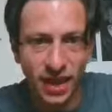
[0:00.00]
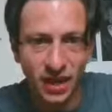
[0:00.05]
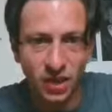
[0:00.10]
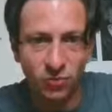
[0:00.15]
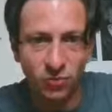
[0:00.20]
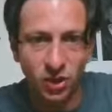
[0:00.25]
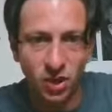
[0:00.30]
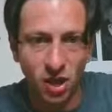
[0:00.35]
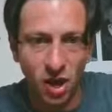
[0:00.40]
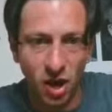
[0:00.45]
any
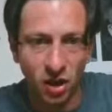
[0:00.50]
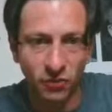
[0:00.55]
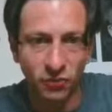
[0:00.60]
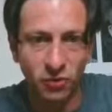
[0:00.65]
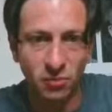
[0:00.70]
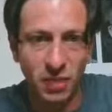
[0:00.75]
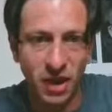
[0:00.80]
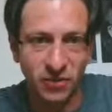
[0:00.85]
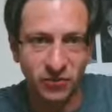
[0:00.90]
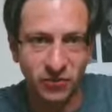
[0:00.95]
regard
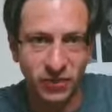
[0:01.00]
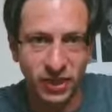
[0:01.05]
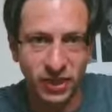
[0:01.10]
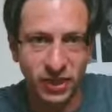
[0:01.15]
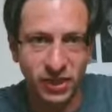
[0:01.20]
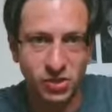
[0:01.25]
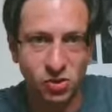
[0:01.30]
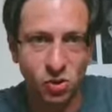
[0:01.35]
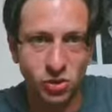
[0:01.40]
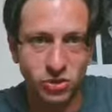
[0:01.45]
for my
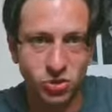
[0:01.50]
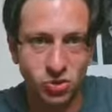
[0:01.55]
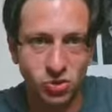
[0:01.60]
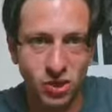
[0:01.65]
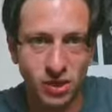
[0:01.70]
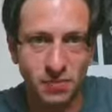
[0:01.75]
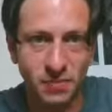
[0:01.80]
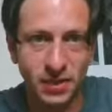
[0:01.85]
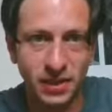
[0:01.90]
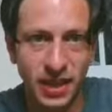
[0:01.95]
feelings or
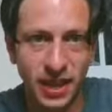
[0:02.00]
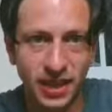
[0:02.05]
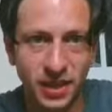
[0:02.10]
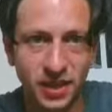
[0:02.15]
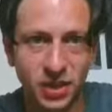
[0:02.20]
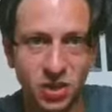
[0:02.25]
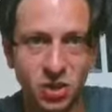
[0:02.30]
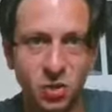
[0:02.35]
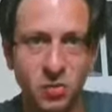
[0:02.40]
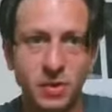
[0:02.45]
treat me like
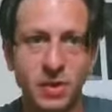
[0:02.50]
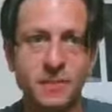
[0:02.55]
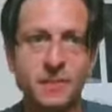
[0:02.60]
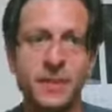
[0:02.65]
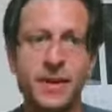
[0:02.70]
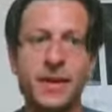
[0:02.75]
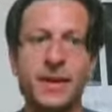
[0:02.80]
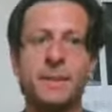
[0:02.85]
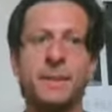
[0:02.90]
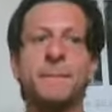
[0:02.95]
a human
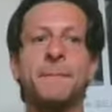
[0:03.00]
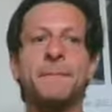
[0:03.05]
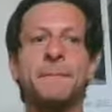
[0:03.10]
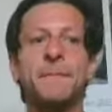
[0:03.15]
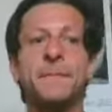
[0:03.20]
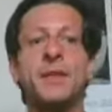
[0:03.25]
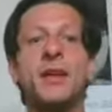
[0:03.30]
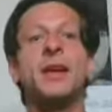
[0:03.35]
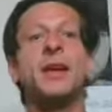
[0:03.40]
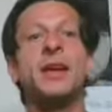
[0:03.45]
being.
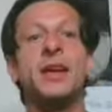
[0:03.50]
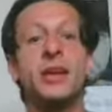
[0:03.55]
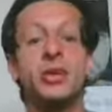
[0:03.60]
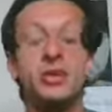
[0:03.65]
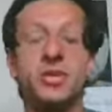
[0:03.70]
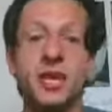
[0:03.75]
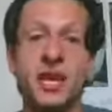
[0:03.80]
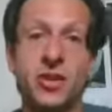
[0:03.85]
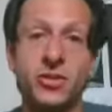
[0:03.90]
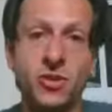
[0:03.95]

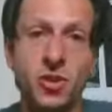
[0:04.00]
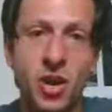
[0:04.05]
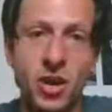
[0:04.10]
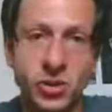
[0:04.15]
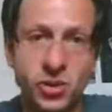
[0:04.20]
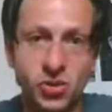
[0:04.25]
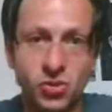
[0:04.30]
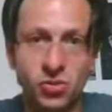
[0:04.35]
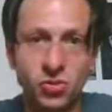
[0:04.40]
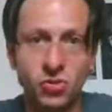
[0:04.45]
Here's the other
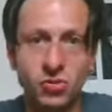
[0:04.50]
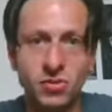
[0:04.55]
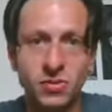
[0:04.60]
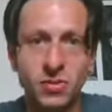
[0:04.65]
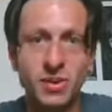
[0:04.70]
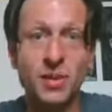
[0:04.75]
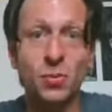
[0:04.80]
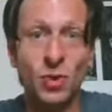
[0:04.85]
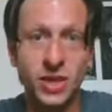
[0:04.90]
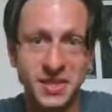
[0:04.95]
harsh truth.
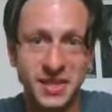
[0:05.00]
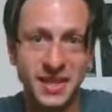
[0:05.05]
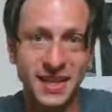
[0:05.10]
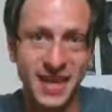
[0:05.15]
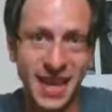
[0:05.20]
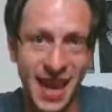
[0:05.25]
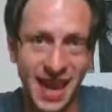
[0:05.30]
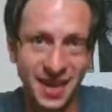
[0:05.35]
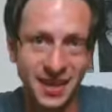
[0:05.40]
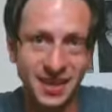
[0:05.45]
Once
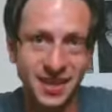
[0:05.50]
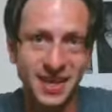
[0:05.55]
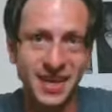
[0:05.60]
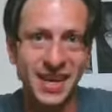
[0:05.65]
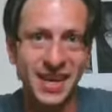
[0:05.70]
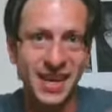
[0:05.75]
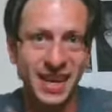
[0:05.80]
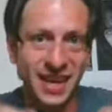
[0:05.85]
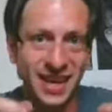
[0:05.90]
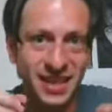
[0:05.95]
again,
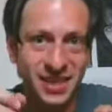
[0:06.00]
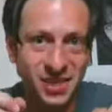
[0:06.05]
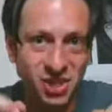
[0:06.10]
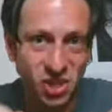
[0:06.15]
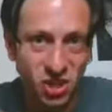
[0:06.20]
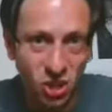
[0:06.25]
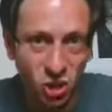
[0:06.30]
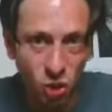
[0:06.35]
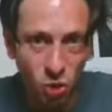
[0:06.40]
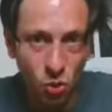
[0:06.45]
it is
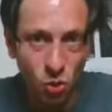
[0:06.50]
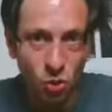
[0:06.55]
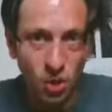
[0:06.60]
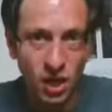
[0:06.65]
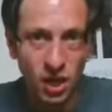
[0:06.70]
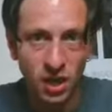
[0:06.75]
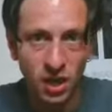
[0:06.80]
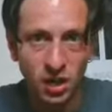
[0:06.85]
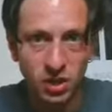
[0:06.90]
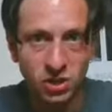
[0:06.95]

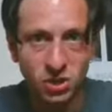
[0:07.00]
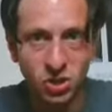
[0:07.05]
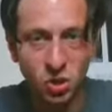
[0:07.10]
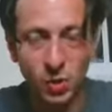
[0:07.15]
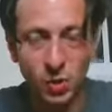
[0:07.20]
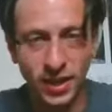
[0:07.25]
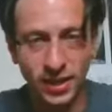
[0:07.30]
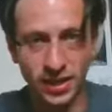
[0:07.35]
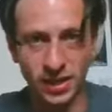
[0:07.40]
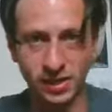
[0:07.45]
you
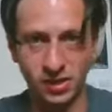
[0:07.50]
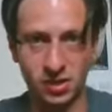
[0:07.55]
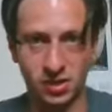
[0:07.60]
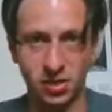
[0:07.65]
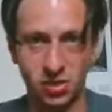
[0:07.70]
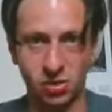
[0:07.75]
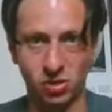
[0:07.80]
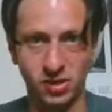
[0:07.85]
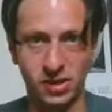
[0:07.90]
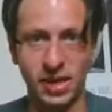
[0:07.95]
doing this
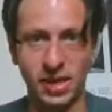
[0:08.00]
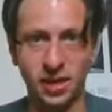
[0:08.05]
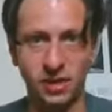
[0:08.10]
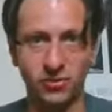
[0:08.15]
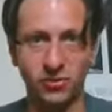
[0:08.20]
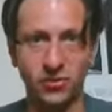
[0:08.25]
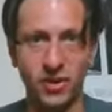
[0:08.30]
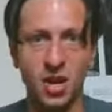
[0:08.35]
to yourself.